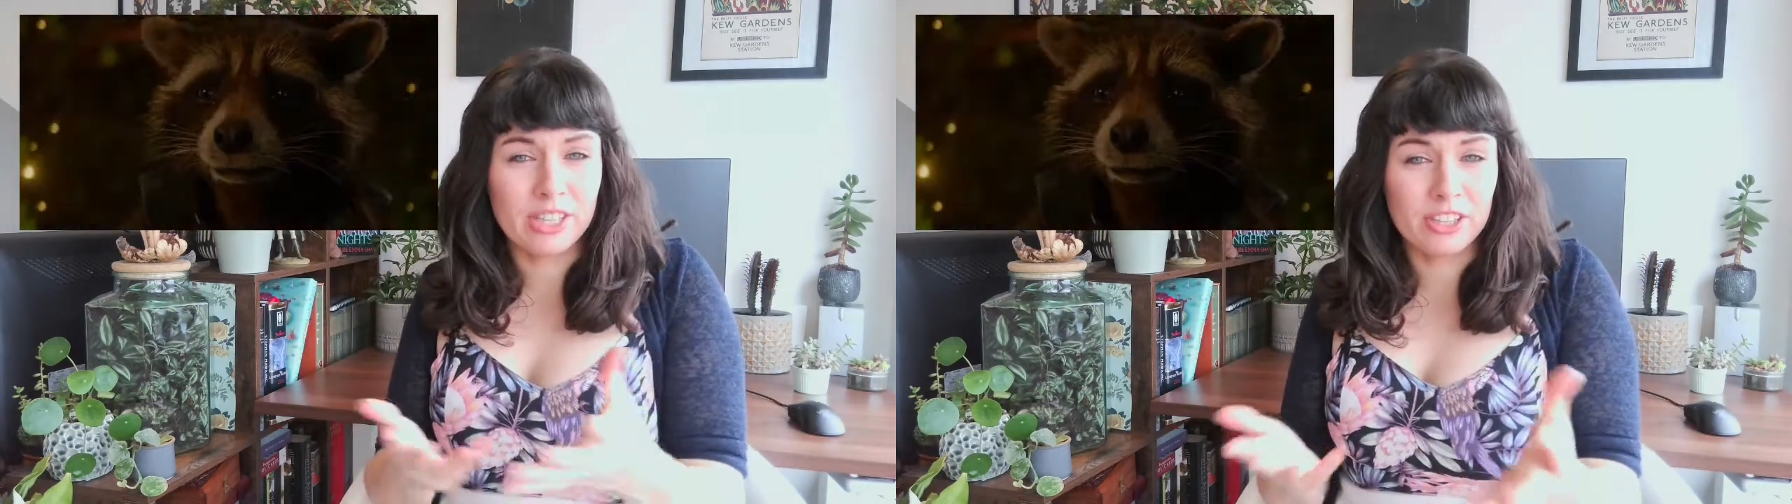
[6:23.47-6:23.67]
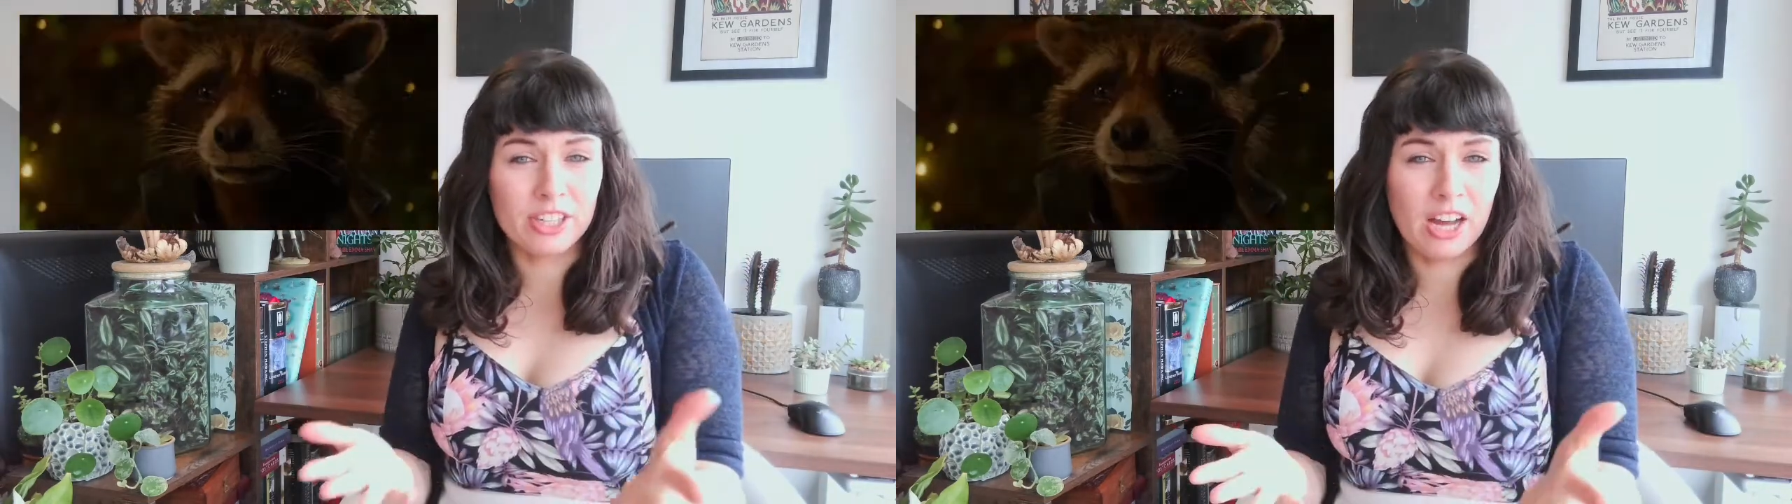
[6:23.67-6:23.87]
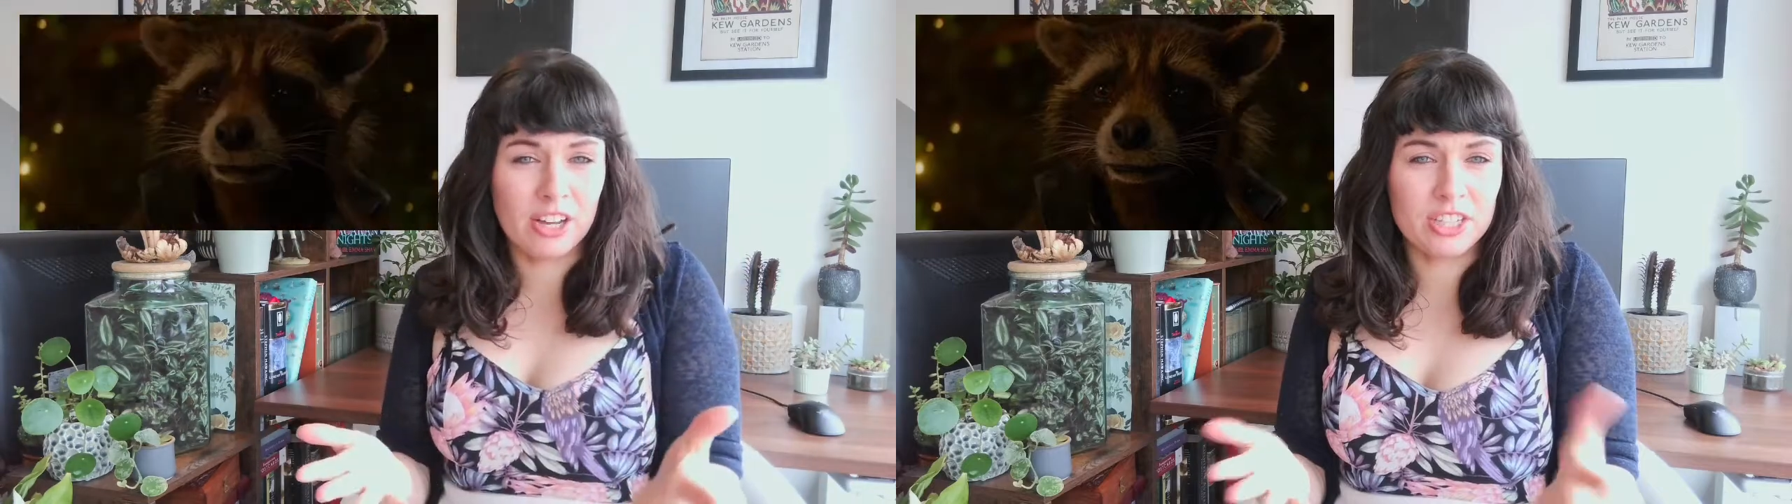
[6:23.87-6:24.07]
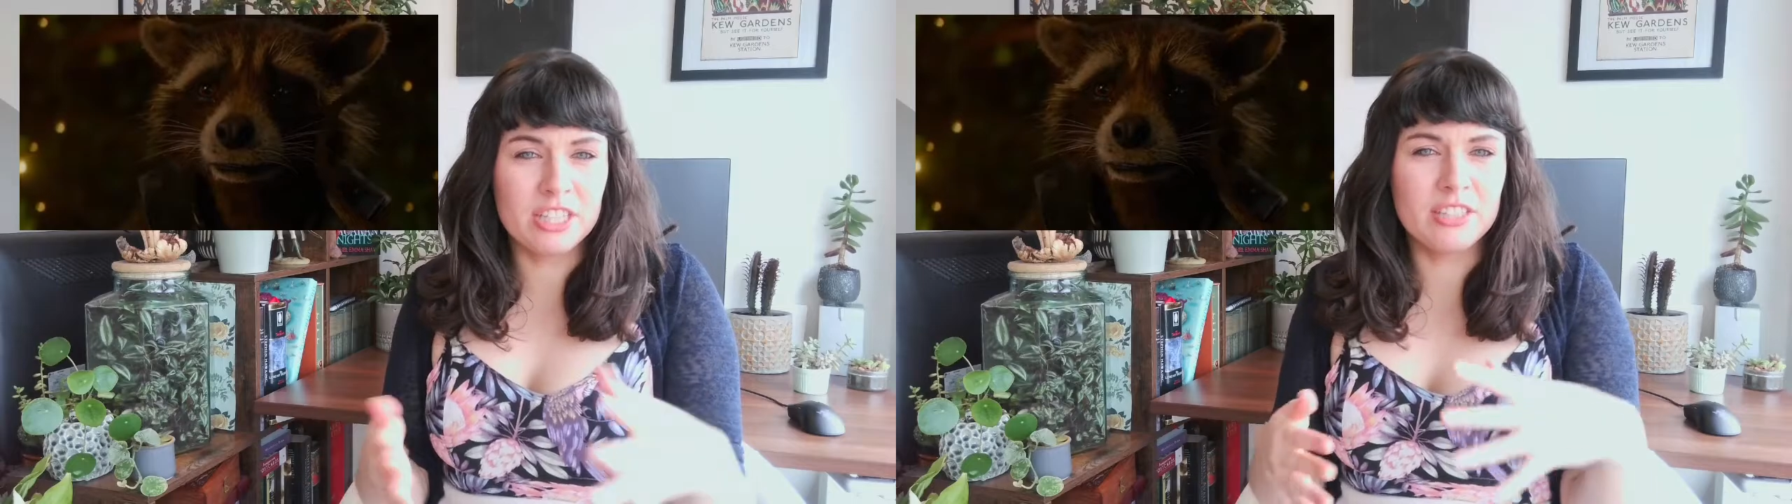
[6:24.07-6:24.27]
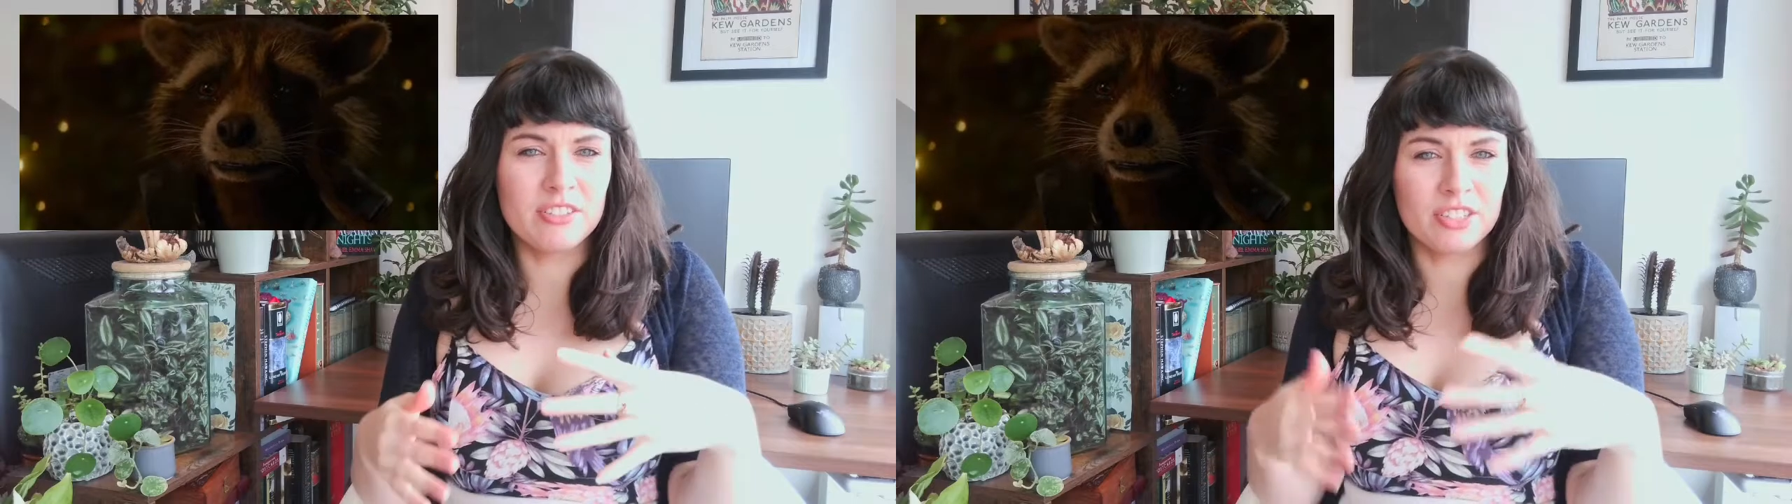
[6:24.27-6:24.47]
the other
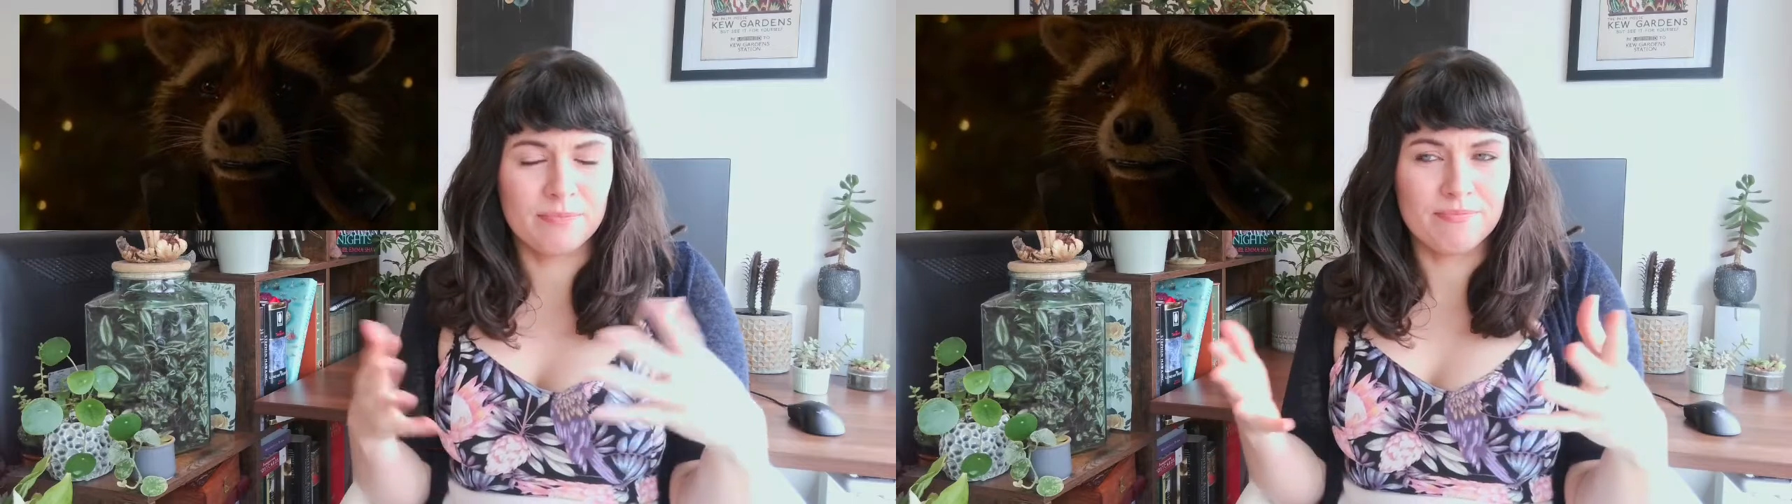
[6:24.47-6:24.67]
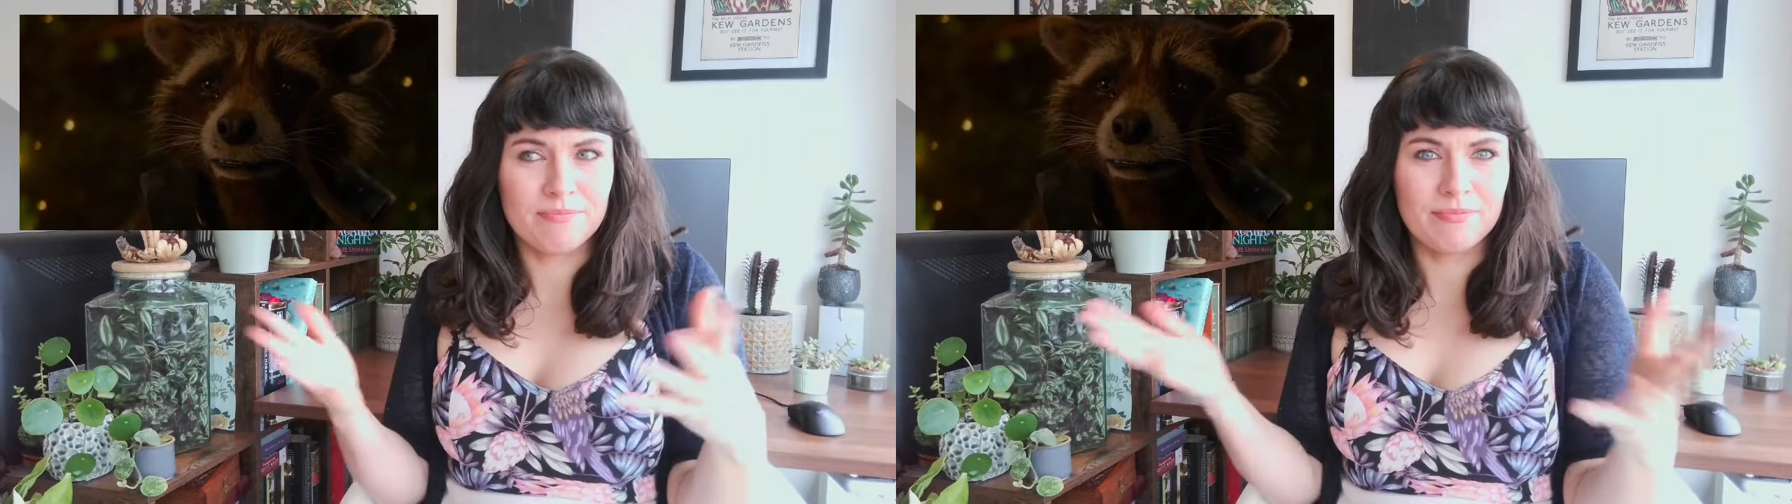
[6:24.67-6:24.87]
guardians to